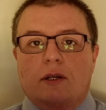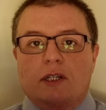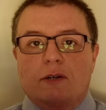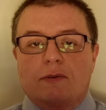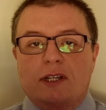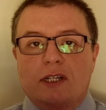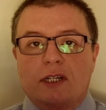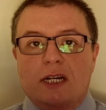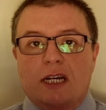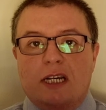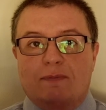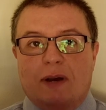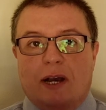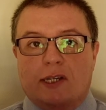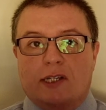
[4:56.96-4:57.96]
So in today's
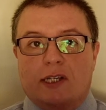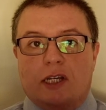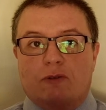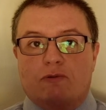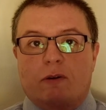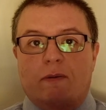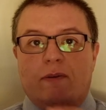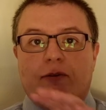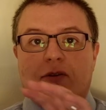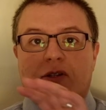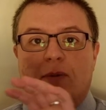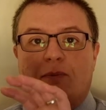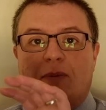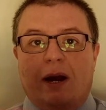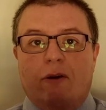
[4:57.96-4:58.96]
passage, where we've
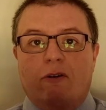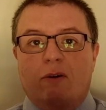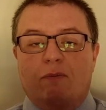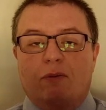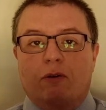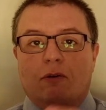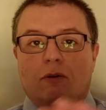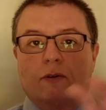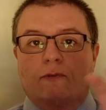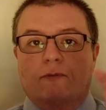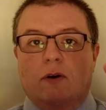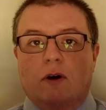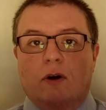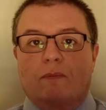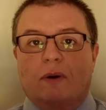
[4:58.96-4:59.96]
got a parable
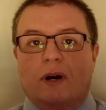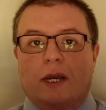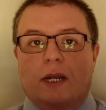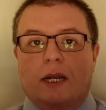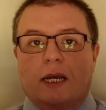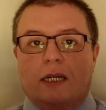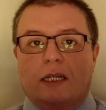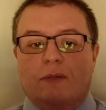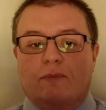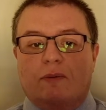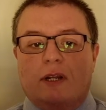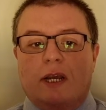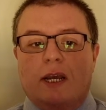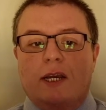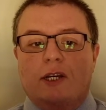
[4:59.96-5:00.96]
followed by an
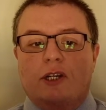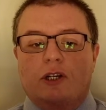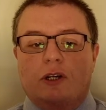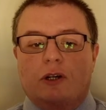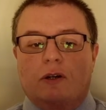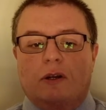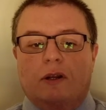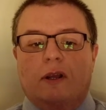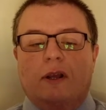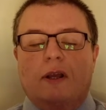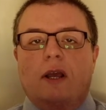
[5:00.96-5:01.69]
explanation,